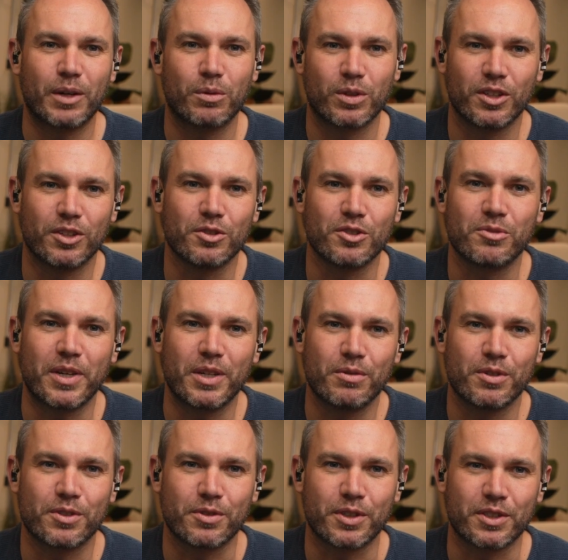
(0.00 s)
with the new speed
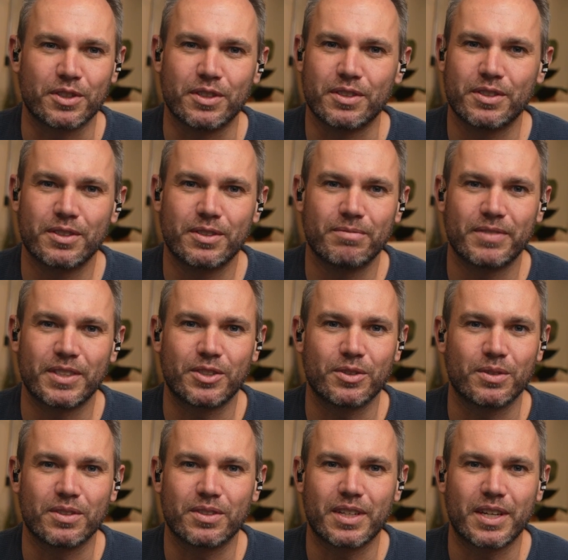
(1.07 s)
restrictions. He's
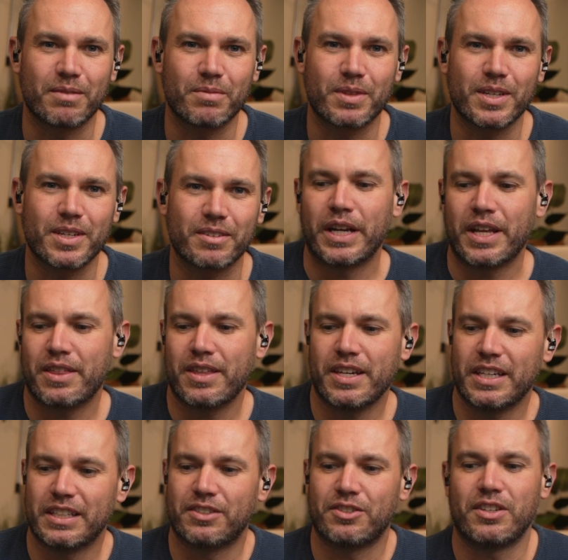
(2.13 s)
doing the same thing. But I
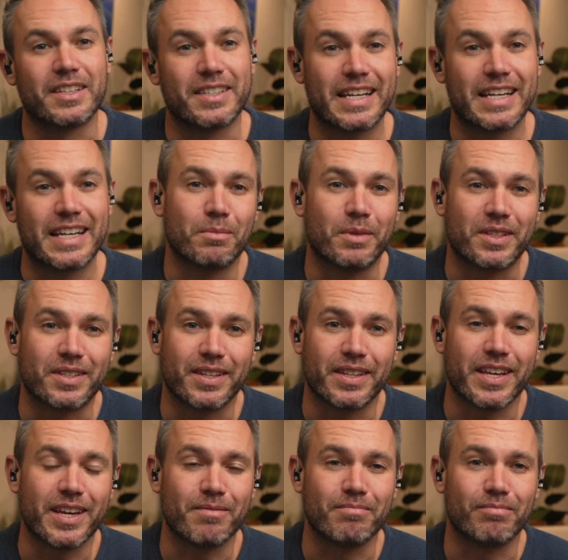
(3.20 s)
think it's a testament to
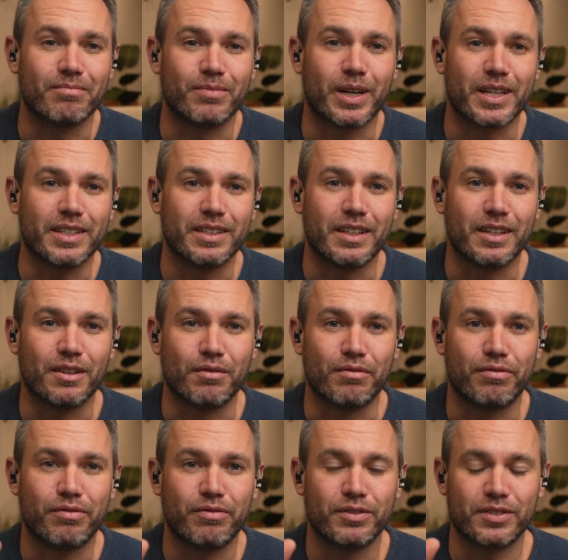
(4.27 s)
them, right,
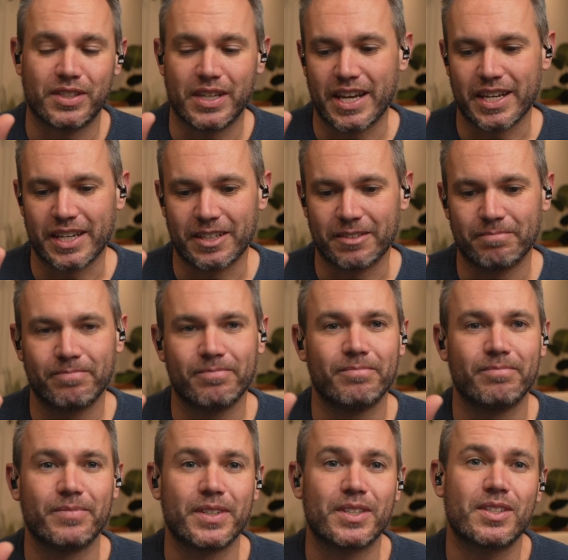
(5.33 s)
of saying,
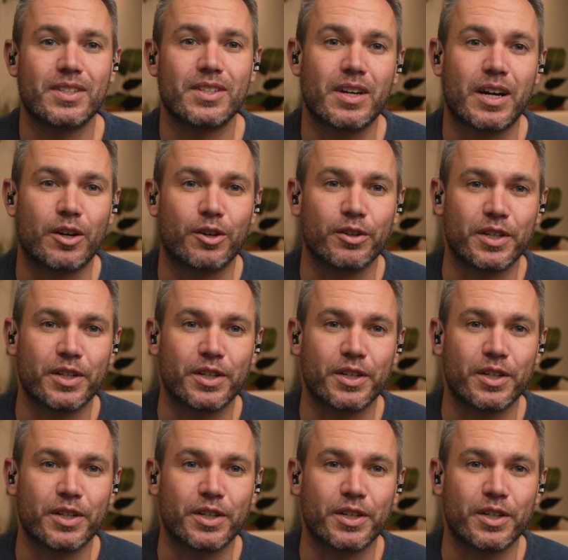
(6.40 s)
this is our